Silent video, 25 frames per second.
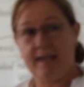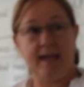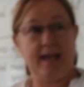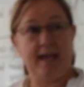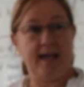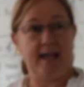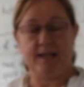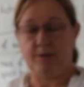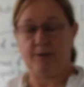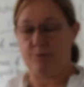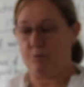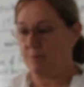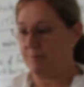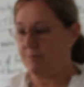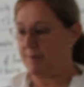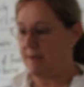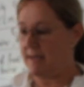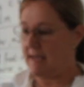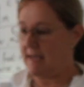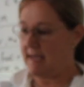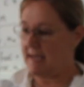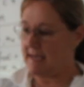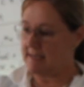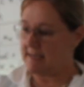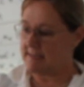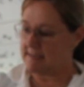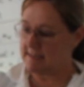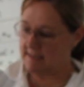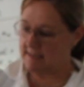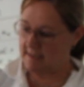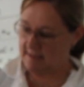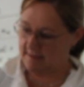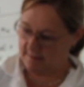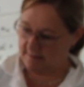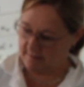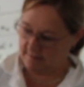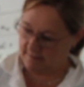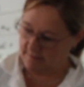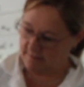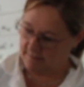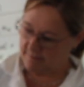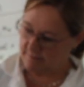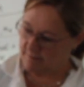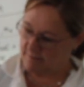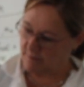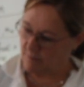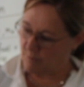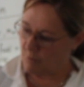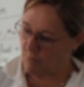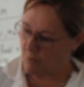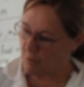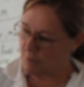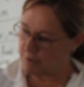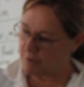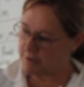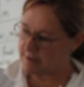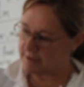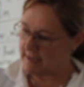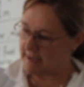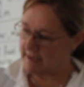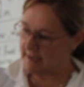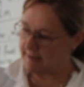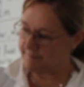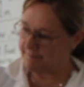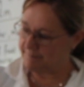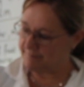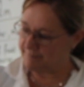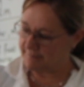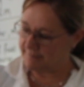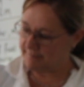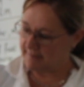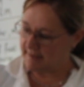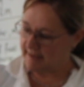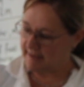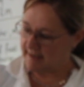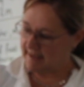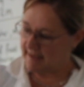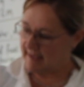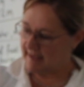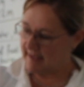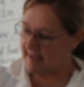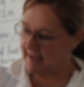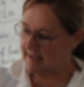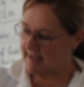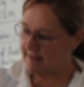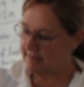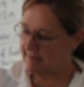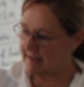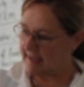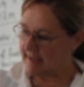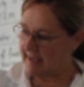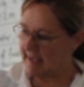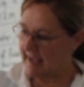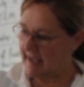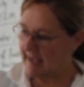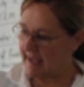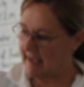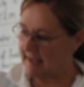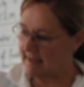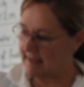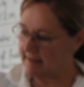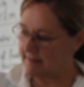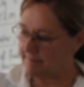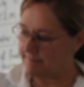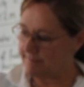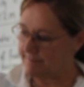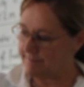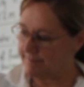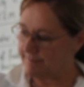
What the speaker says: and it will be heating the water in the can.